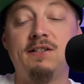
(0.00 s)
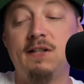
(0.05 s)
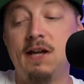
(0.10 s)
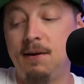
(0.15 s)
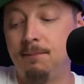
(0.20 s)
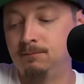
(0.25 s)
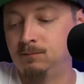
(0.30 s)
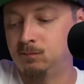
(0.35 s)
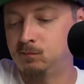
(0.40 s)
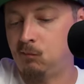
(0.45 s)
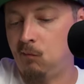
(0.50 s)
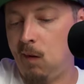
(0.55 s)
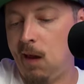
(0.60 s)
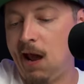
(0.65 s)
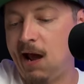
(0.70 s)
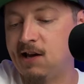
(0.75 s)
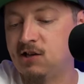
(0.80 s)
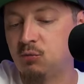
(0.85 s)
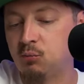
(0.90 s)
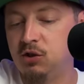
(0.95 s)
that
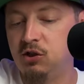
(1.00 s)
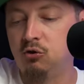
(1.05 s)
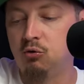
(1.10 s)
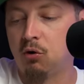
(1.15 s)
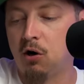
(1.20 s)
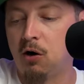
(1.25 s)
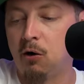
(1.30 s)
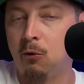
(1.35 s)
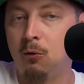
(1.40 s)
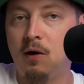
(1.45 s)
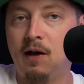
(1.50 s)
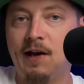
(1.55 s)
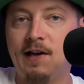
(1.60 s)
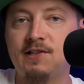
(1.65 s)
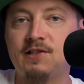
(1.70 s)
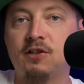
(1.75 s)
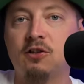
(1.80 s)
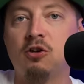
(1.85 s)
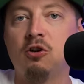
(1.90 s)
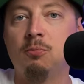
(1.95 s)
as we grow
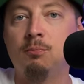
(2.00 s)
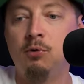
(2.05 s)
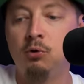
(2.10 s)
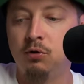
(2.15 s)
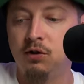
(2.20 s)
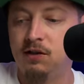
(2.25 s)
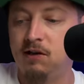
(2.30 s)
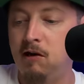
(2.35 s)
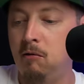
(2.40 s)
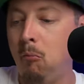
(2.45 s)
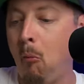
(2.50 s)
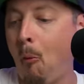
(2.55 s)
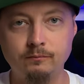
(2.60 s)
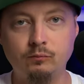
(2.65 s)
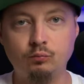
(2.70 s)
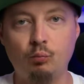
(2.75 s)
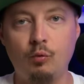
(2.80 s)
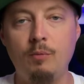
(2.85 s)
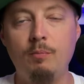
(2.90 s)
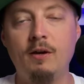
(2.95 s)
as a community,
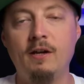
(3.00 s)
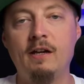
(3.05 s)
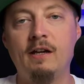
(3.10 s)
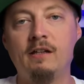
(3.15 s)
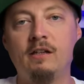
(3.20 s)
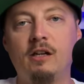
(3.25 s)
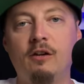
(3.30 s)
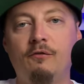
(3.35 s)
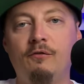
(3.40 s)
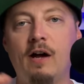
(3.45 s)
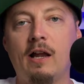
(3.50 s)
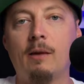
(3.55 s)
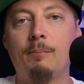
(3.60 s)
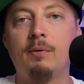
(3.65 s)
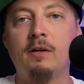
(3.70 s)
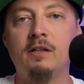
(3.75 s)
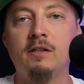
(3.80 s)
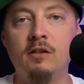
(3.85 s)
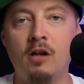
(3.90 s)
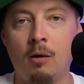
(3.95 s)
we begin to develop
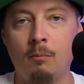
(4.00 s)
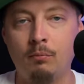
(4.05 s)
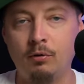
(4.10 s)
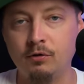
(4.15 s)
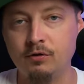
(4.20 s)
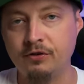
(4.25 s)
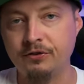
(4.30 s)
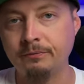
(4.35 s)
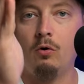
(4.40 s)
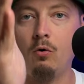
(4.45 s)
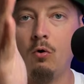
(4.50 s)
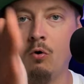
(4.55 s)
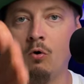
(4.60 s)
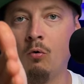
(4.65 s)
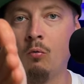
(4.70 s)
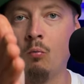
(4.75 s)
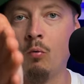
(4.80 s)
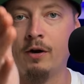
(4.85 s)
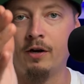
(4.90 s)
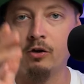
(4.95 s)
in numbers
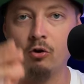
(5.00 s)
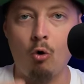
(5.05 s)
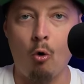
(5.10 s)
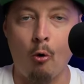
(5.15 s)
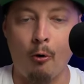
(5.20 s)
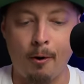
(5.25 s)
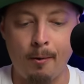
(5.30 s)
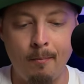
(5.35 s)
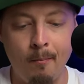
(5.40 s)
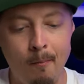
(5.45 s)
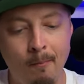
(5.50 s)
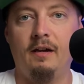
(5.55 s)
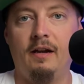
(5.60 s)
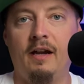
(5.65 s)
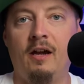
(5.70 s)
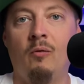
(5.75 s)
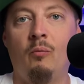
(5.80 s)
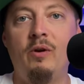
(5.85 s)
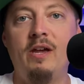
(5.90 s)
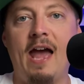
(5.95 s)
on one accord
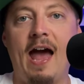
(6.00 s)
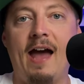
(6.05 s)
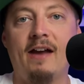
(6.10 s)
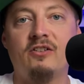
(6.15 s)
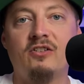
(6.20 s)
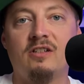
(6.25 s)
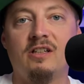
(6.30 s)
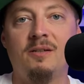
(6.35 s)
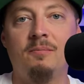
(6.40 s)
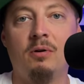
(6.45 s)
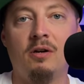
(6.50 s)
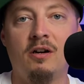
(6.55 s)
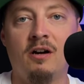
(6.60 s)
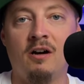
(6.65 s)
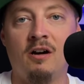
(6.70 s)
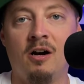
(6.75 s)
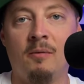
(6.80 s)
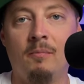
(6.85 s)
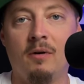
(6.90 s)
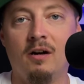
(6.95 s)
and we actually
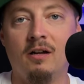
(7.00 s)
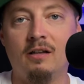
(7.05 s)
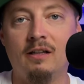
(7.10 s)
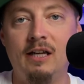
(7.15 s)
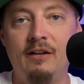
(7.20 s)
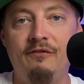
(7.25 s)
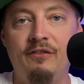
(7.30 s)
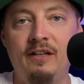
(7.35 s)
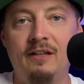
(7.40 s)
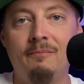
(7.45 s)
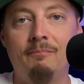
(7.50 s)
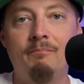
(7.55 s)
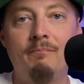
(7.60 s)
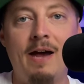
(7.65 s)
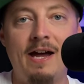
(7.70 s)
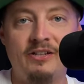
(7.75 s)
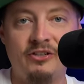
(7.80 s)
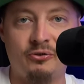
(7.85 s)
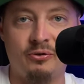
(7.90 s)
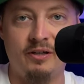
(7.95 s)
become a living
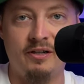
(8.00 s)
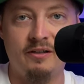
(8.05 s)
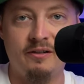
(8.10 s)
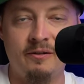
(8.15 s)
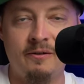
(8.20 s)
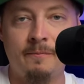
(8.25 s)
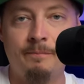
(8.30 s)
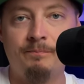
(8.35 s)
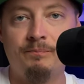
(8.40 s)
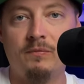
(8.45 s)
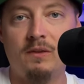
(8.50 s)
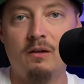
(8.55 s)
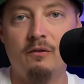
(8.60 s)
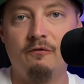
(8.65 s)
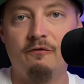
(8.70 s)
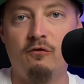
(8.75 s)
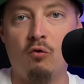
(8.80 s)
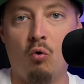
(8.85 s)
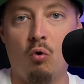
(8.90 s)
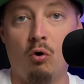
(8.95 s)
metric
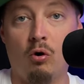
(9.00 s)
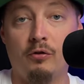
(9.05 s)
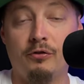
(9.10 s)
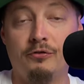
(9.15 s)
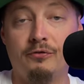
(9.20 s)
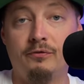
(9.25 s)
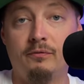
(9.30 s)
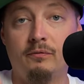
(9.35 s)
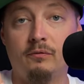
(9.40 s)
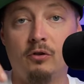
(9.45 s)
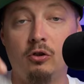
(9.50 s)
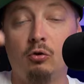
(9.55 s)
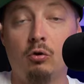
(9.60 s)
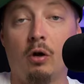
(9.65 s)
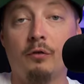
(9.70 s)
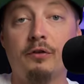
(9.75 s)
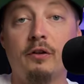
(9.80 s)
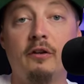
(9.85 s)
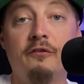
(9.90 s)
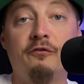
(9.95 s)
for the
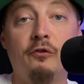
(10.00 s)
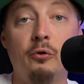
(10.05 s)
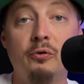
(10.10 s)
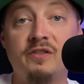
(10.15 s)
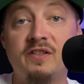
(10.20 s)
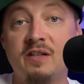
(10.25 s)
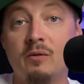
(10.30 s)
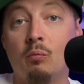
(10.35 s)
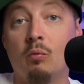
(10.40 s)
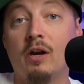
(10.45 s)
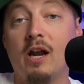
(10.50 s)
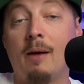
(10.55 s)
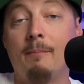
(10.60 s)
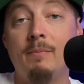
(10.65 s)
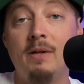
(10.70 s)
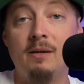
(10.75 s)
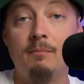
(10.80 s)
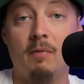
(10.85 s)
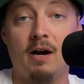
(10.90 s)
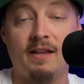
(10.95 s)
growth of the food scene. What I
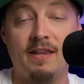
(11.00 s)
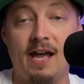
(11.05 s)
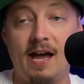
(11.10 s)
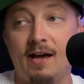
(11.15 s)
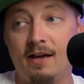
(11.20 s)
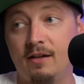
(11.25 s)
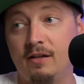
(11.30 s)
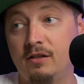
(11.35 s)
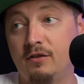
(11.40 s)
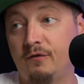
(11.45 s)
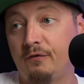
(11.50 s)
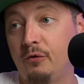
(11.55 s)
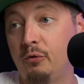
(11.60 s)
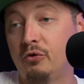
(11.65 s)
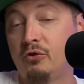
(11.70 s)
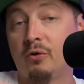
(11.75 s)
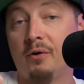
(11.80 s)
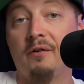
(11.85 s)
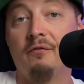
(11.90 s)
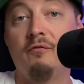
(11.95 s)
mean by that is
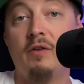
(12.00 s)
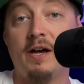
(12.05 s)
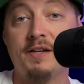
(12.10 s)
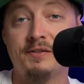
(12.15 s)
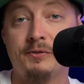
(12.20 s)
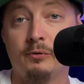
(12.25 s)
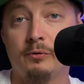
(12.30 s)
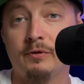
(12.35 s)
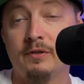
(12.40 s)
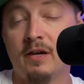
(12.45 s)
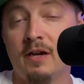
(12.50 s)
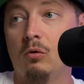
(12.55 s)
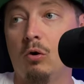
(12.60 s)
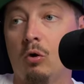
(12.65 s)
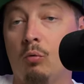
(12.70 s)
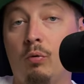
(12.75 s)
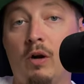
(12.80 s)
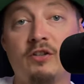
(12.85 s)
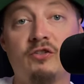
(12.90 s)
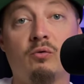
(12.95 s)
future investors
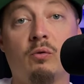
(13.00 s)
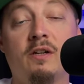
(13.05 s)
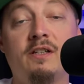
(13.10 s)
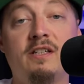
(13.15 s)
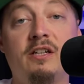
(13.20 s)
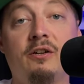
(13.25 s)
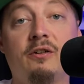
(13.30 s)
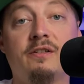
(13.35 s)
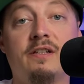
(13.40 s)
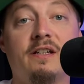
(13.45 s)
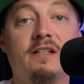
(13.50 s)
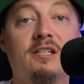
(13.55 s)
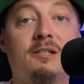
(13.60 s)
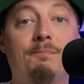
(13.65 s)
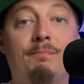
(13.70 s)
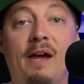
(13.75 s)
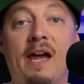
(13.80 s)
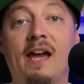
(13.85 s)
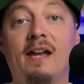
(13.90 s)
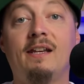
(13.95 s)
or restaurateurs
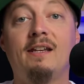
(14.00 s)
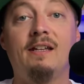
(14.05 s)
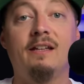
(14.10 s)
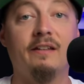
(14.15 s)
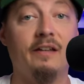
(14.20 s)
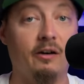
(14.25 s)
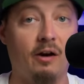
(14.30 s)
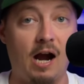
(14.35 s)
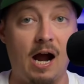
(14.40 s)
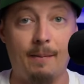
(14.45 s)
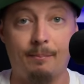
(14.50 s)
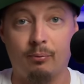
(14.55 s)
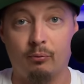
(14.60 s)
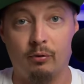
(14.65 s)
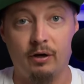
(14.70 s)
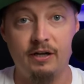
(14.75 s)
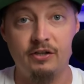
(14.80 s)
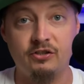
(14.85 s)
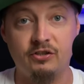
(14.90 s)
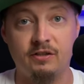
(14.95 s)
expanding their
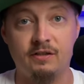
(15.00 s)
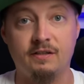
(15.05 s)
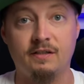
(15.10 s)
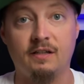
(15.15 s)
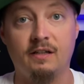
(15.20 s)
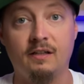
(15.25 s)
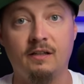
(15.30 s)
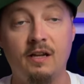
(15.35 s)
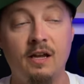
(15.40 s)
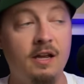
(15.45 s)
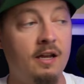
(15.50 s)
operations and